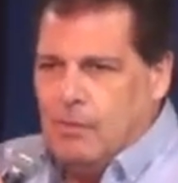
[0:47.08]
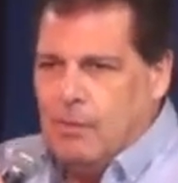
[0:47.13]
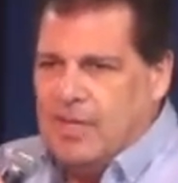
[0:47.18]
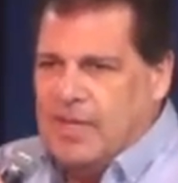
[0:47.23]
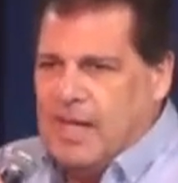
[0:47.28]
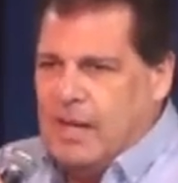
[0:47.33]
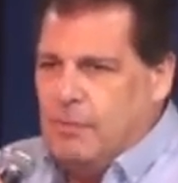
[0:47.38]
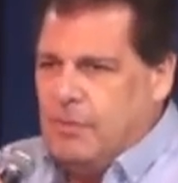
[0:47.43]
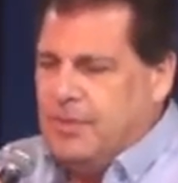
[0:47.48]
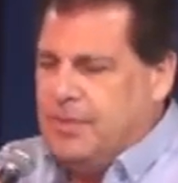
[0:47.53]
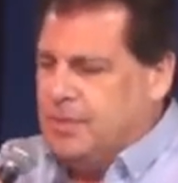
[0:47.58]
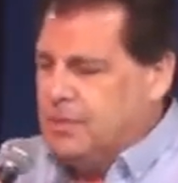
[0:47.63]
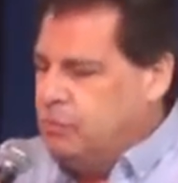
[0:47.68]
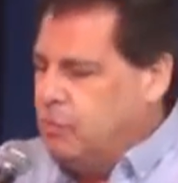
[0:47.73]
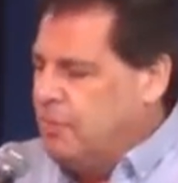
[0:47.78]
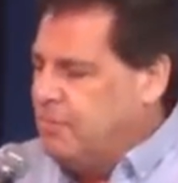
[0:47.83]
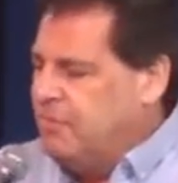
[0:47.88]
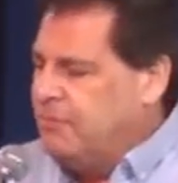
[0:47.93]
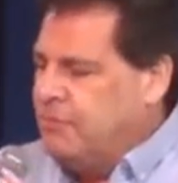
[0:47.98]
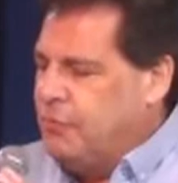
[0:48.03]
Went out with this
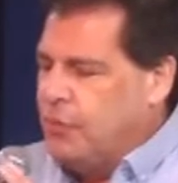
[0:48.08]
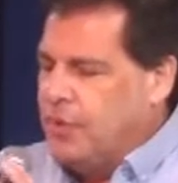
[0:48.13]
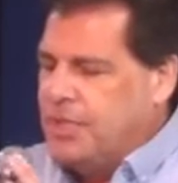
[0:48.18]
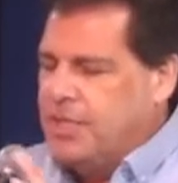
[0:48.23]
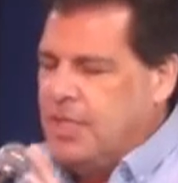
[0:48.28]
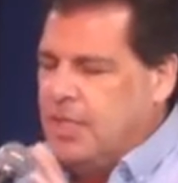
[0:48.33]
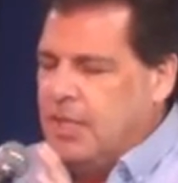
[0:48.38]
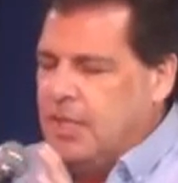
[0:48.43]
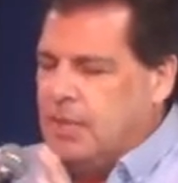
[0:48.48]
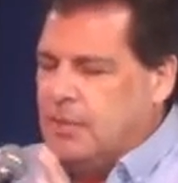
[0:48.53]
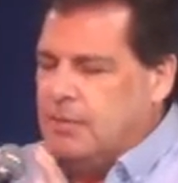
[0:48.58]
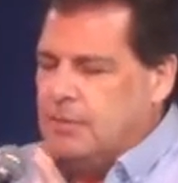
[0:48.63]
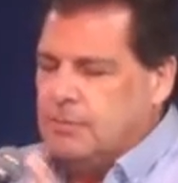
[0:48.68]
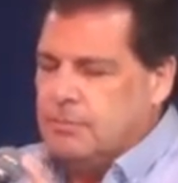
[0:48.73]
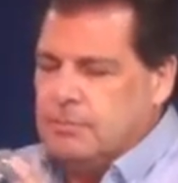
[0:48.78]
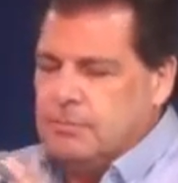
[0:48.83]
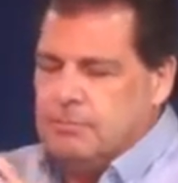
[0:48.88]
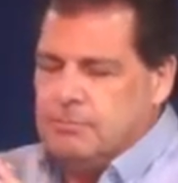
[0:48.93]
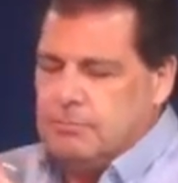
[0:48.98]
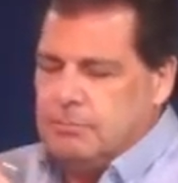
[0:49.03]
woman for a year.
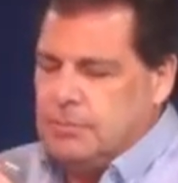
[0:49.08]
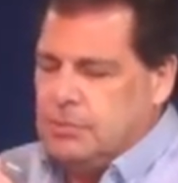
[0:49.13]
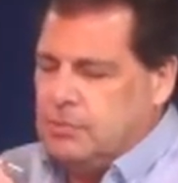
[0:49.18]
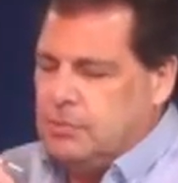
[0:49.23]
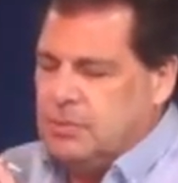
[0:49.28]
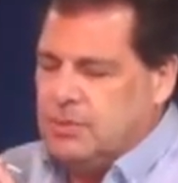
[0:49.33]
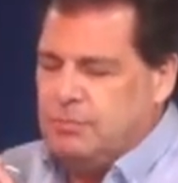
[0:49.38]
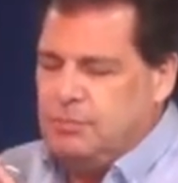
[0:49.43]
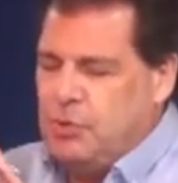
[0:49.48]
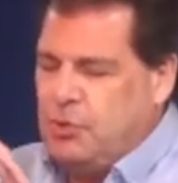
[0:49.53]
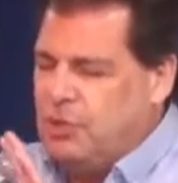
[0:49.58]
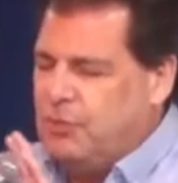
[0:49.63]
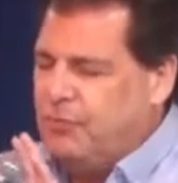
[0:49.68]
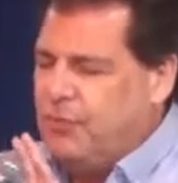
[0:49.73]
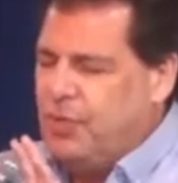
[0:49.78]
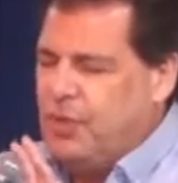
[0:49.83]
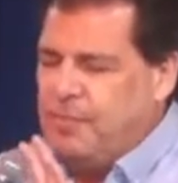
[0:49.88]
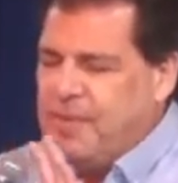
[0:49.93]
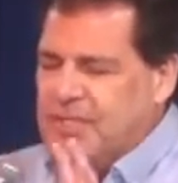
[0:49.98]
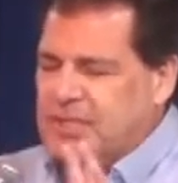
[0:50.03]
She was
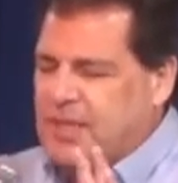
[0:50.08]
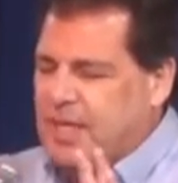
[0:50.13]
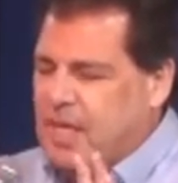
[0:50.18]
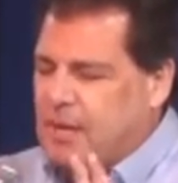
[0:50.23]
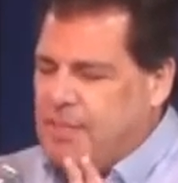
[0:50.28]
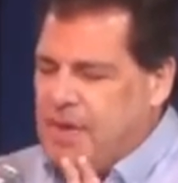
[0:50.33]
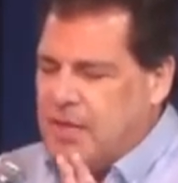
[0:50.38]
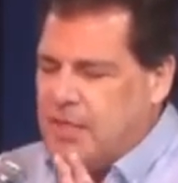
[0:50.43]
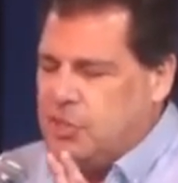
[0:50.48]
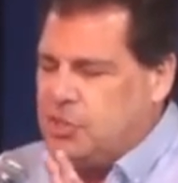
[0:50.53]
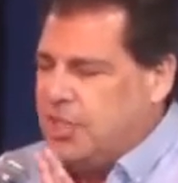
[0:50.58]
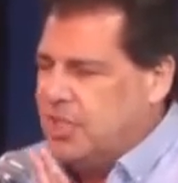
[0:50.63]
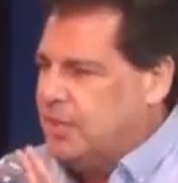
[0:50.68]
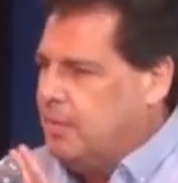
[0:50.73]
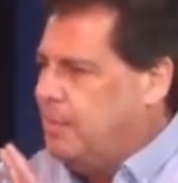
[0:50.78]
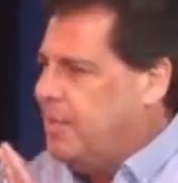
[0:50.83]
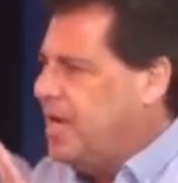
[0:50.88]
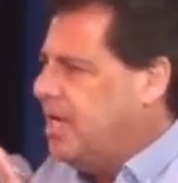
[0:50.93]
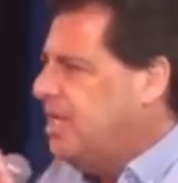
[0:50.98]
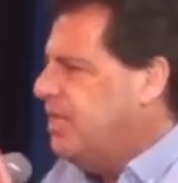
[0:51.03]
beautiful. The best thing about her, she had
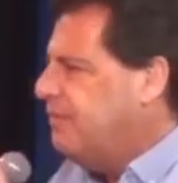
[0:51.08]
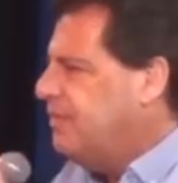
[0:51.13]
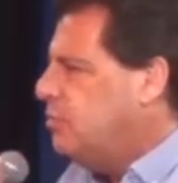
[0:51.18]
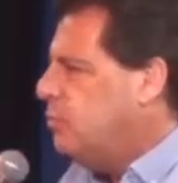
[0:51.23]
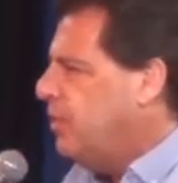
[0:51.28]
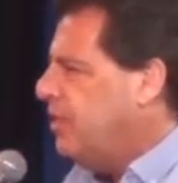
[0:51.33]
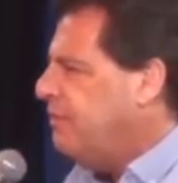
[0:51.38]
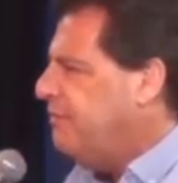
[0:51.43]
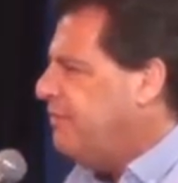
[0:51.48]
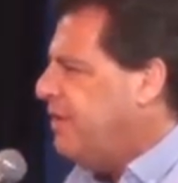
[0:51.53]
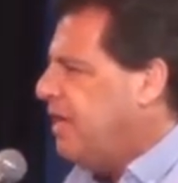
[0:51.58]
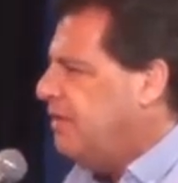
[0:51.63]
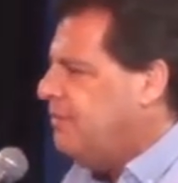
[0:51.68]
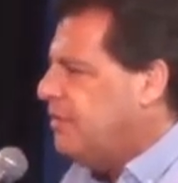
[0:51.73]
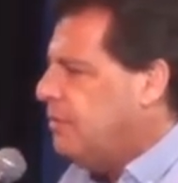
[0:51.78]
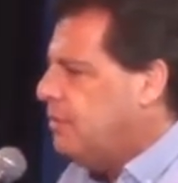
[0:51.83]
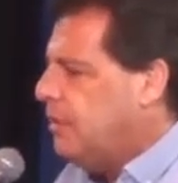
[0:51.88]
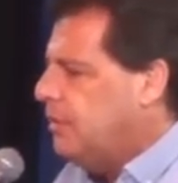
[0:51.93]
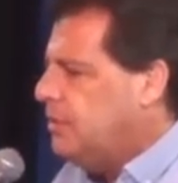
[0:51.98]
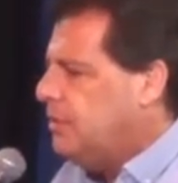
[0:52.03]
the body of a
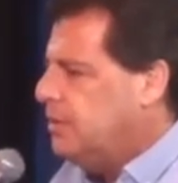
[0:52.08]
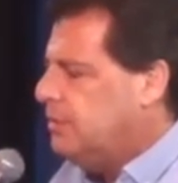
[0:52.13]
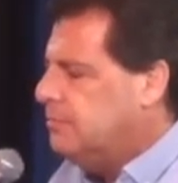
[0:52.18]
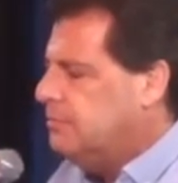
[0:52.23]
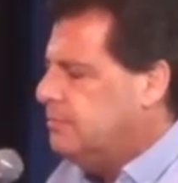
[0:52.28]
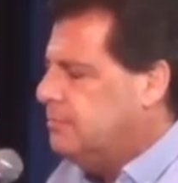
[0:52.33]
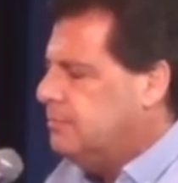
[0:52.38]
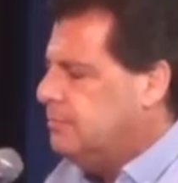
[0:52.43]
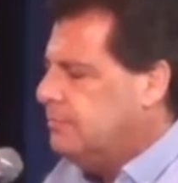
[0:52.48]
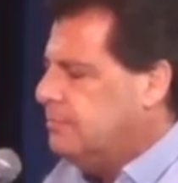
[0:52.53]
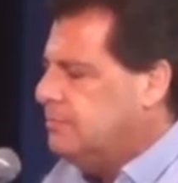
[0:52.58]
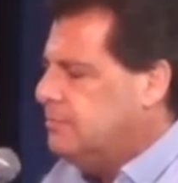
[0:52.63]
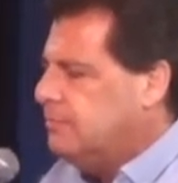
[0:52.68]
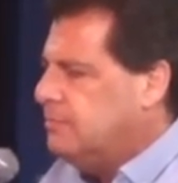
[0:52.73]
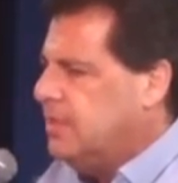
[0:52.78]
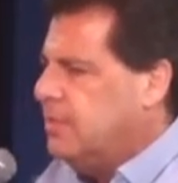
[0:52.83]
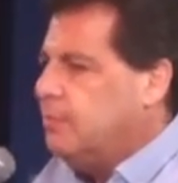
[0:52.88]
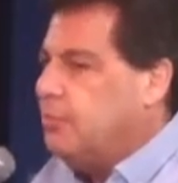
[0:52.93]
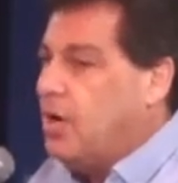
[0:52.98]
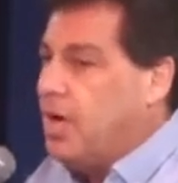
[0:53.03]
25-year-old.
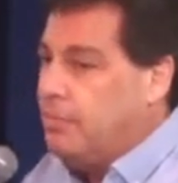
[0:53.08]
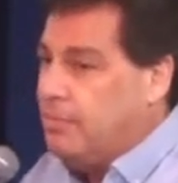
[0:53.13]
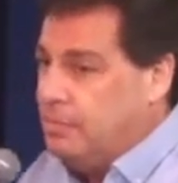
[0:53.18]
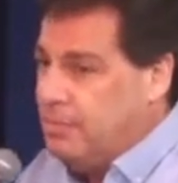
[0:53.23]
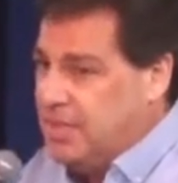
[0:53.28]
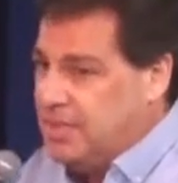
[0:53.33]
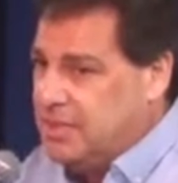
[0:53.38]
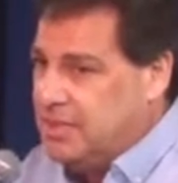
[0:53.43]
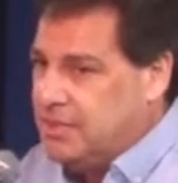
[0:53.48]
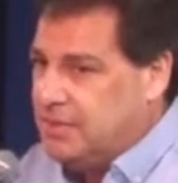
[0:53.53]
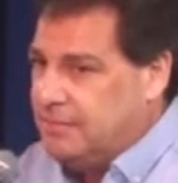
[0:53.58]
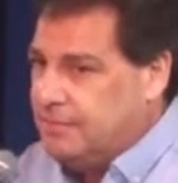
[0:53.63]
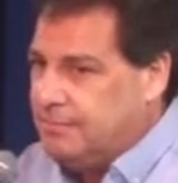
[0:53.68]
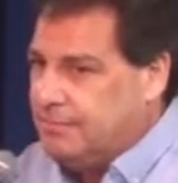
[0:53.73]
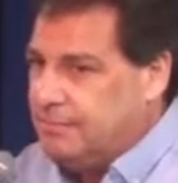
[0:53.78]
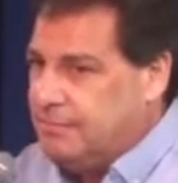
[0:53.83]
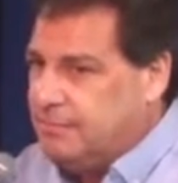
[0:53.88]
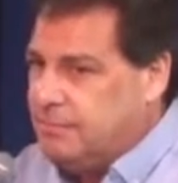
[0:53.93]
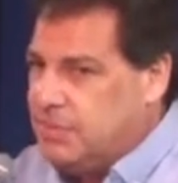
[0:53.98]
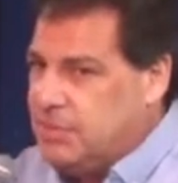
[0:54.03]
Problem is,
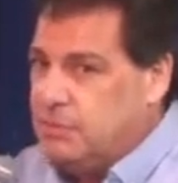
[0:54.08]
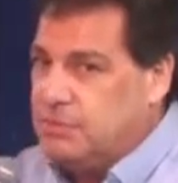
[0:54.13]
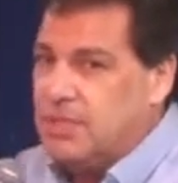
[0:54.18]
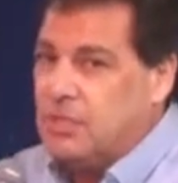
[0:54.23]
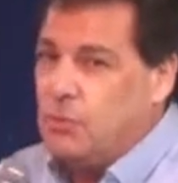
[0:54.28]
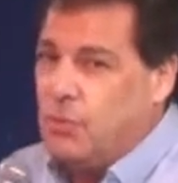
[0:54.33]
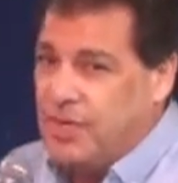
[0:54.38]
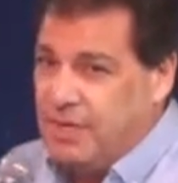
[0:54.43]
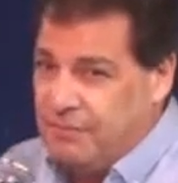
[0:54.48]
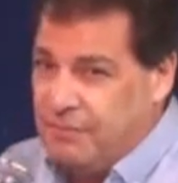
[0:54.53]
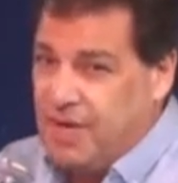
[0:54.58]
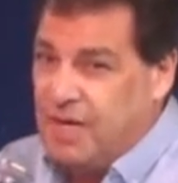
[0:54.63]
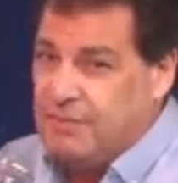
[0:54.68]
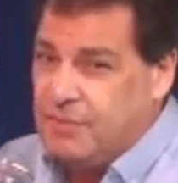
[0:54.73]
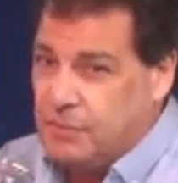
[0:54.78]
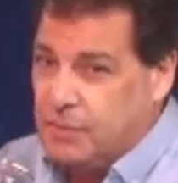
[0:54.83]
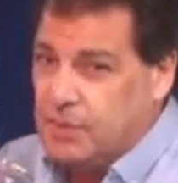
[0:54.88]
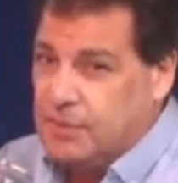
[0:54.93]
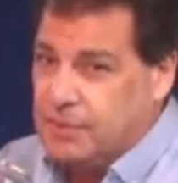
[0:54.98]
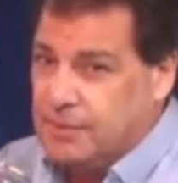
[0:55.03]
she's a
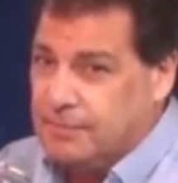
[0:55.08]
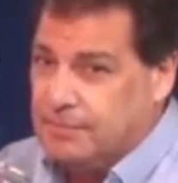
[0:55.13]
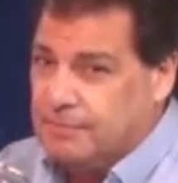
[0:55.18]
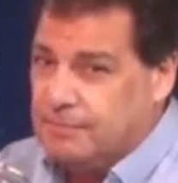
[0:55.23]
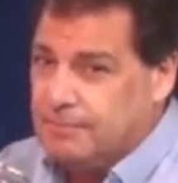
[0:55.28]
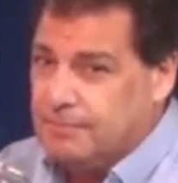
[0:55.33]
25-year-old.